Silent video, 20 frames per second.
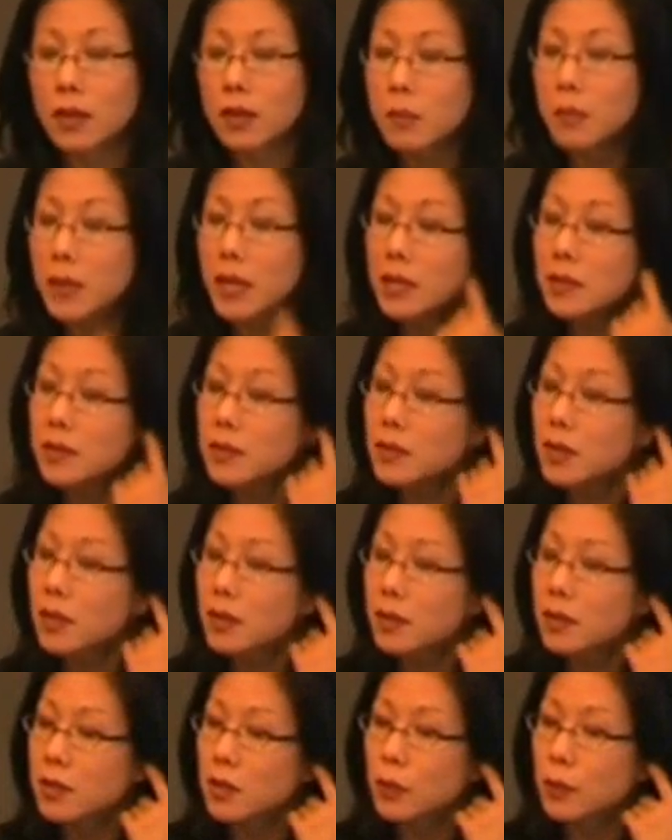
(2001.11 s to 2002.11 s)
The main
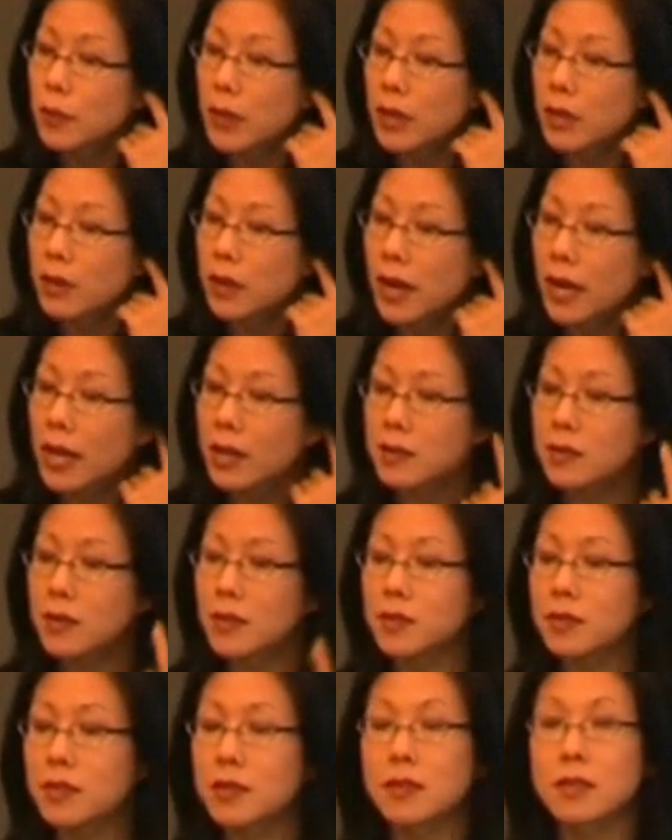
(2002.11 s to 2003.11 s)
site that Geppetto
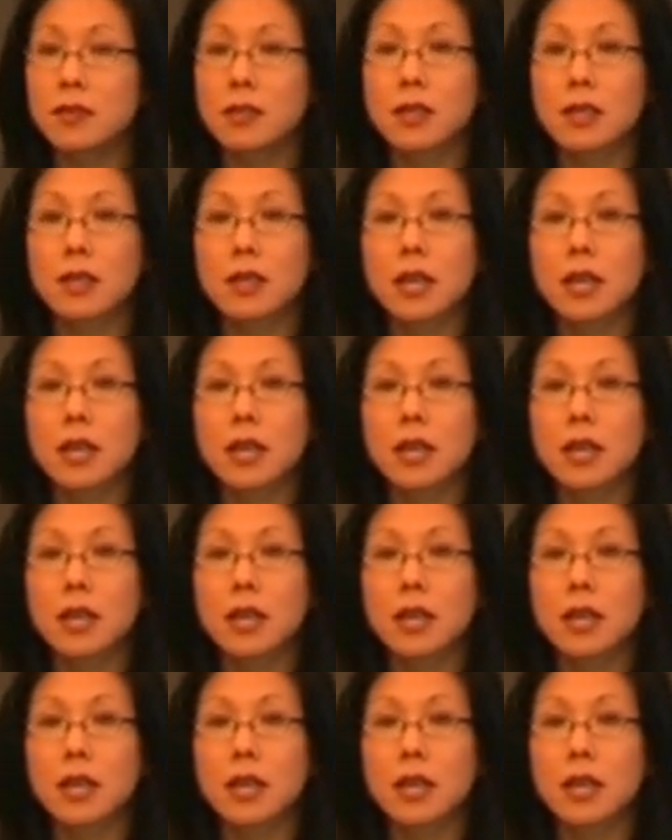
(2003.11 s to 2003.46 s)
accesses to